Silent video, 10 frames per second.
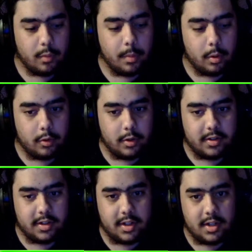ball or
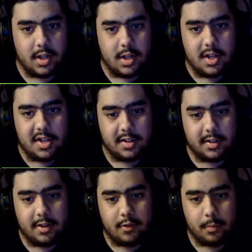anything. It
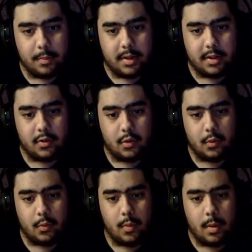allows me to,